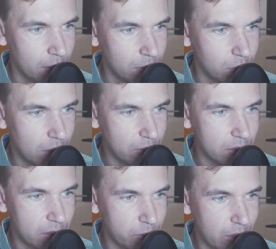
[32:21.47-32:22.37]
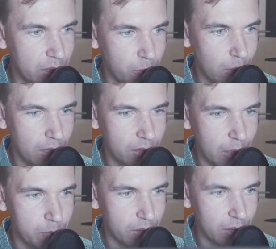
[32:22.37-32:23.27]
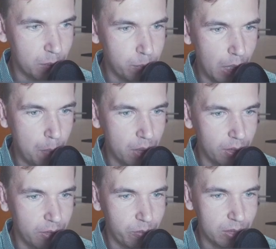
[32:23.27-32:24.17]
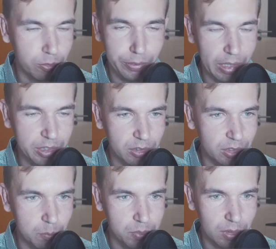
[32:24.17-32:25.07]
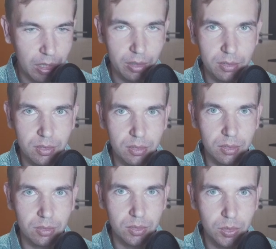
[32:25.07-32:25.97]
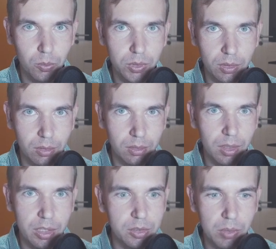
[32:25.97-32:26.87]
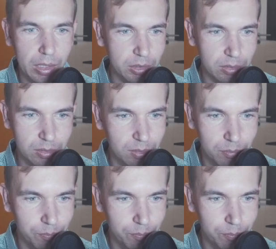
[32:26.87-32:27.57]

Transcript: 2021 I'm dealing primarily with relationships and social interactions.